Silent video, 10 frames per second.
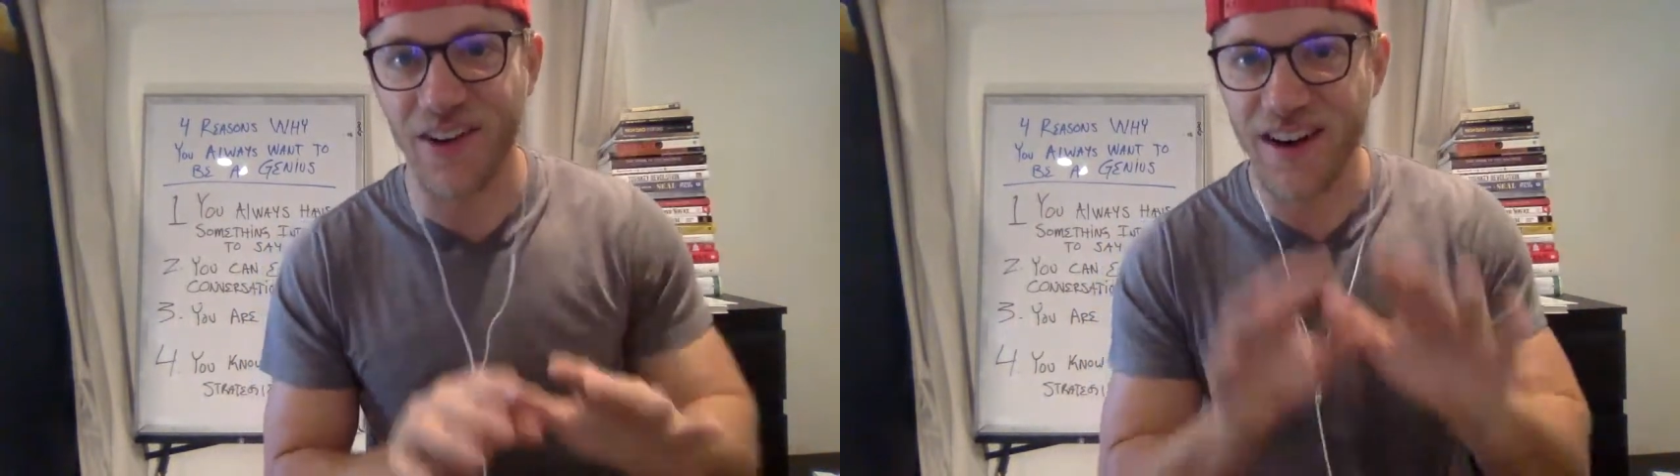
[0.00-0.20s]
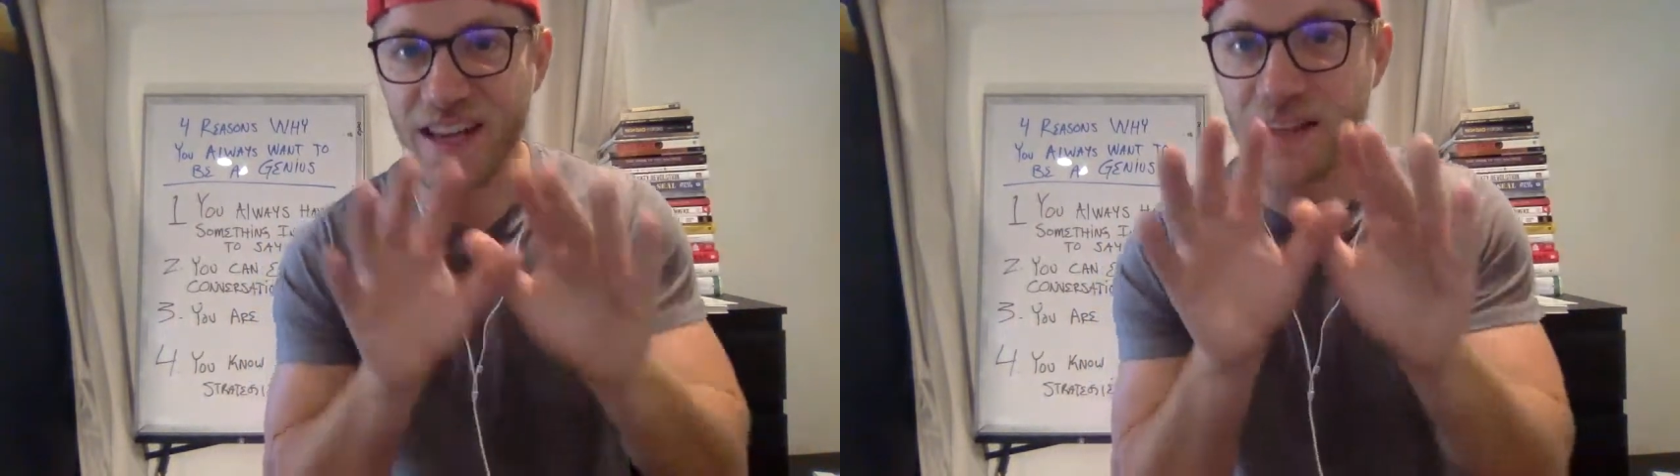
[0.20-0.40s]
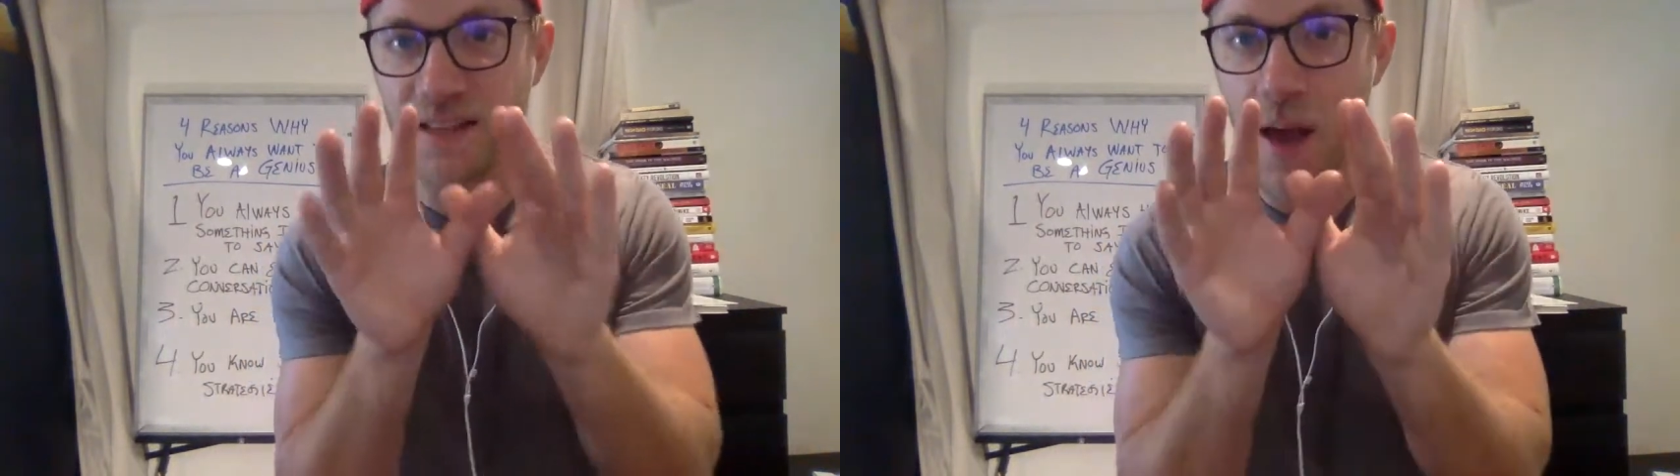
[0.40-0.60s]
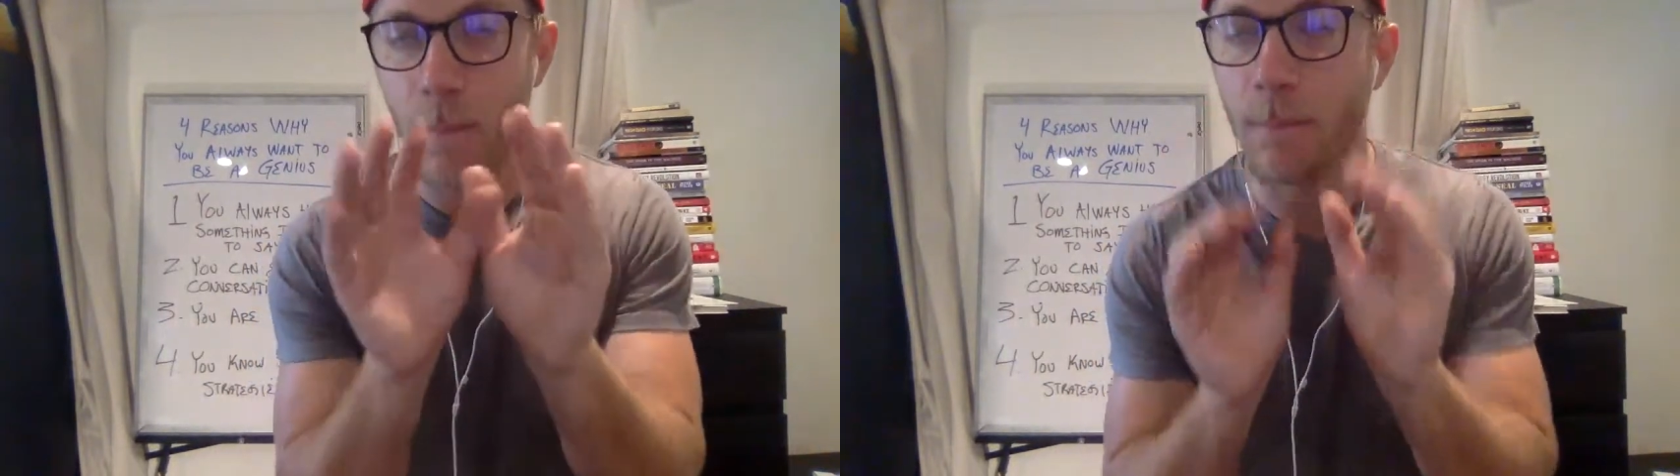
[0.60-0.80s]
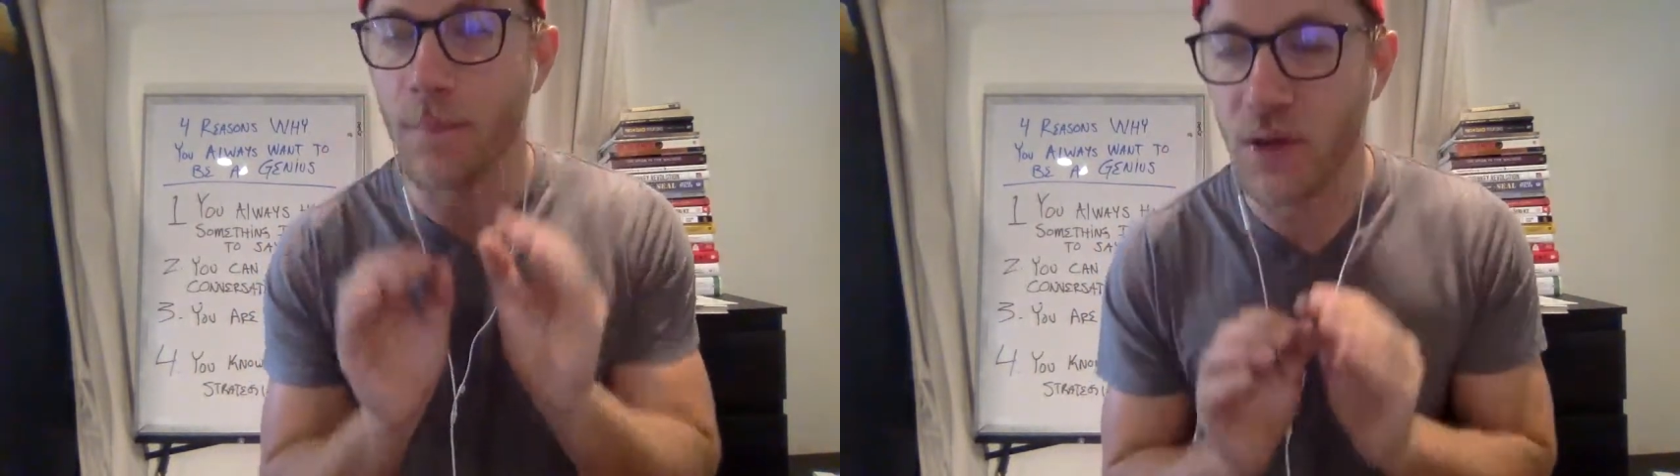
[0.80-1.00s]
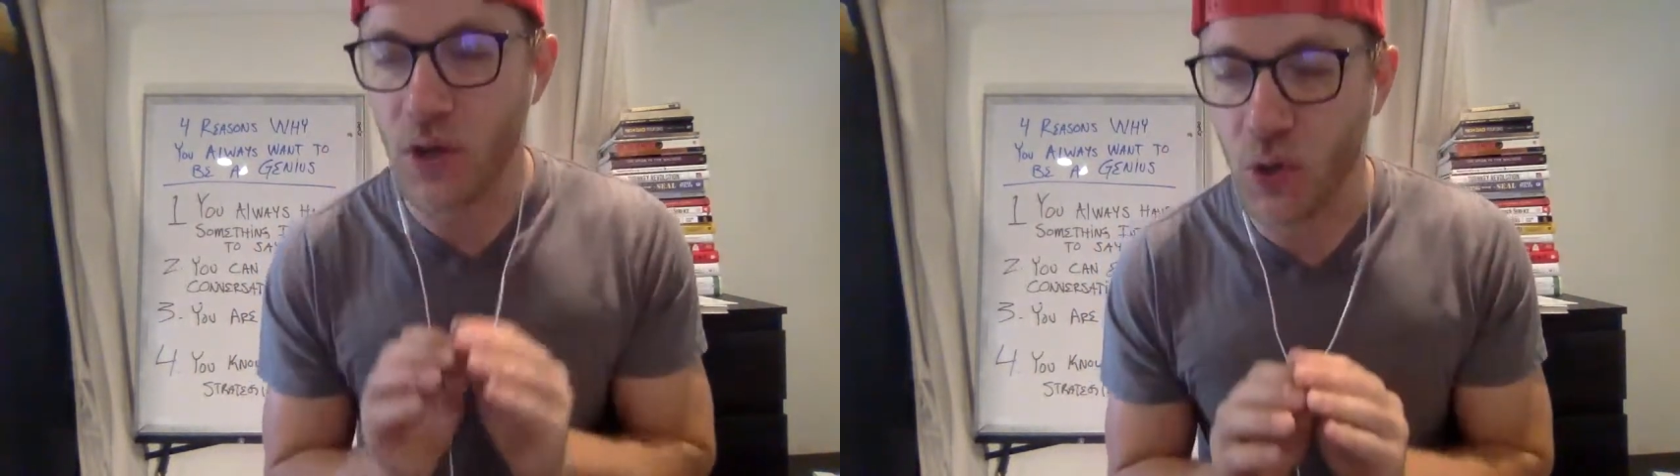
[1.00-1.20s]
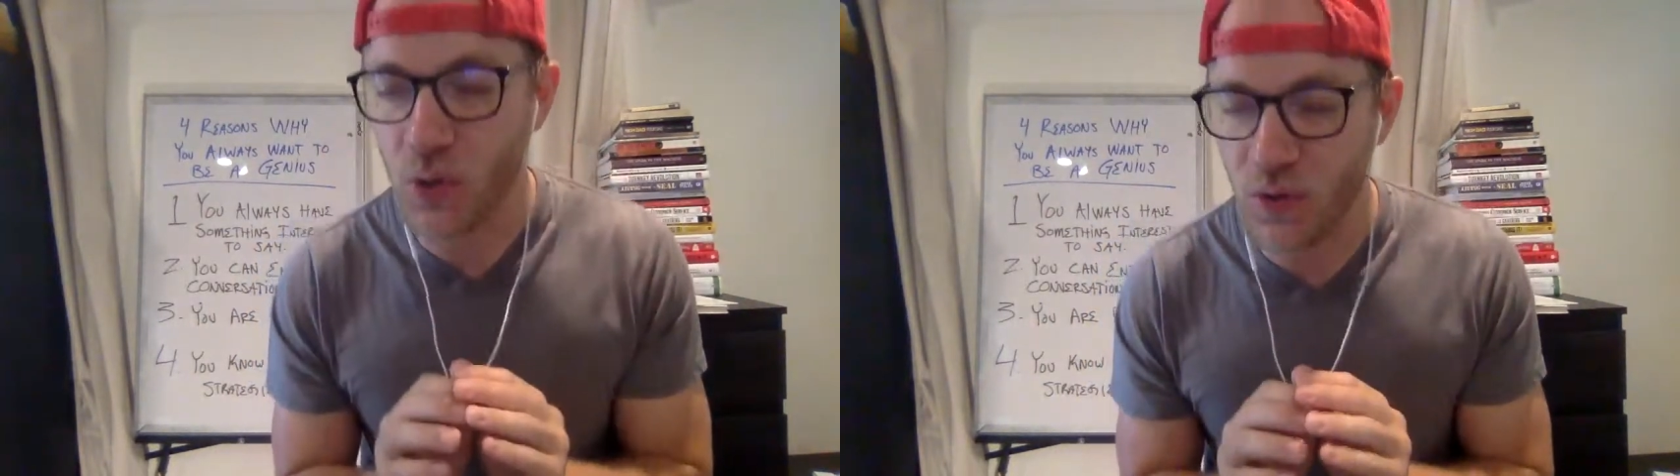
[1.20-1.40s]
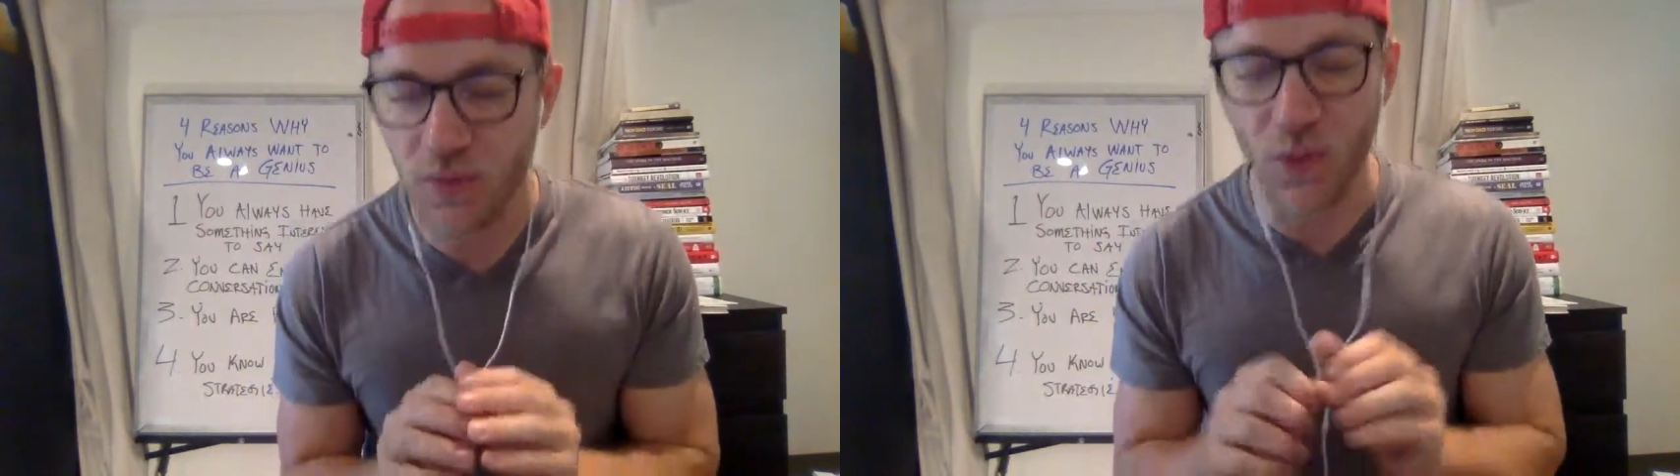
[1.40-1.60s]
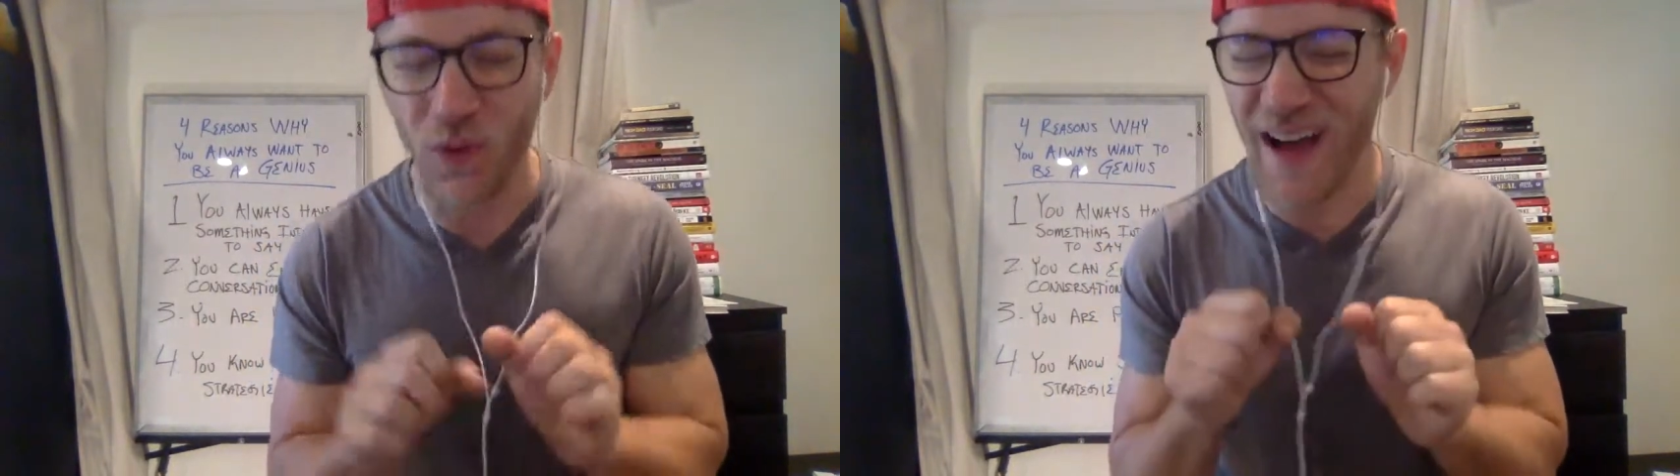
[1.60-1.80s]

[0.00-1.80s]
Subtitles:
All right, it's beautiful.